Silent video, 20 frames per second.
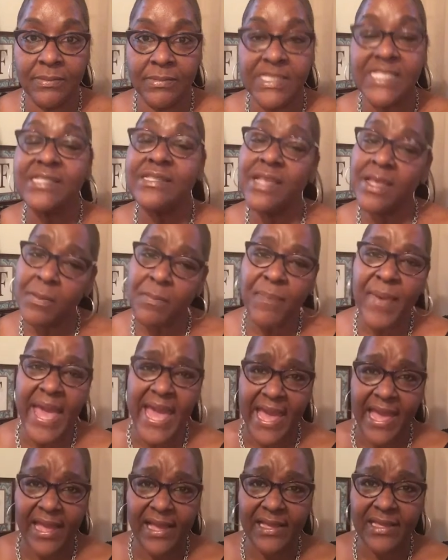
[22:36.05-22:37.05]
Step
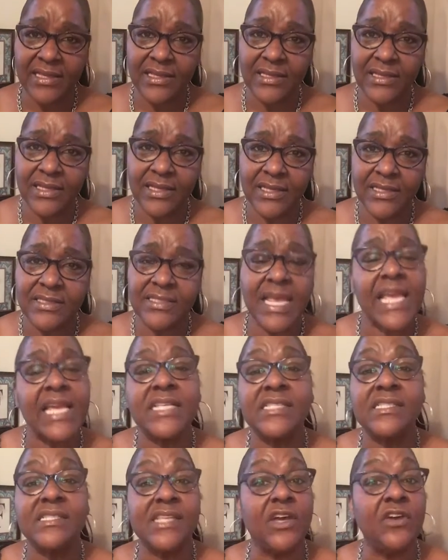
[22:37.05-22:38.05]
back. Take
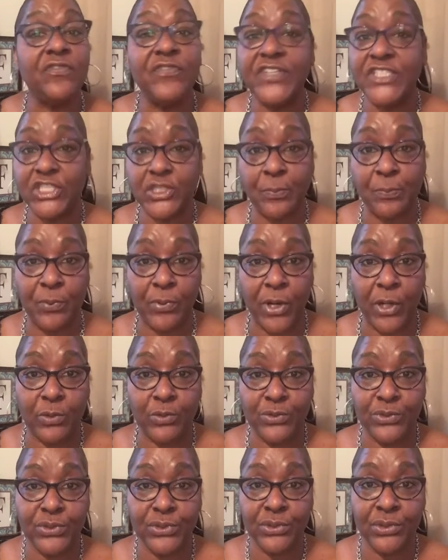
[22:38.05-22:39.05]
a selfish
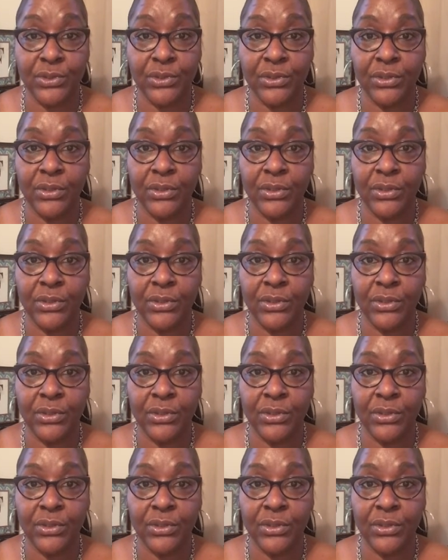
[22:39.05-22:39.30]
approach.